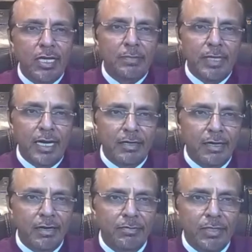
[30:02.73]
can be
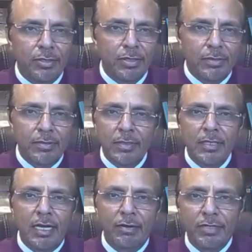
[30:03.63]
handled with your
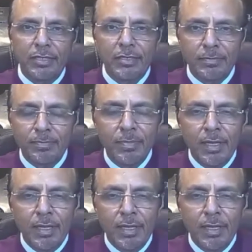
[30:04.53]
kind of system.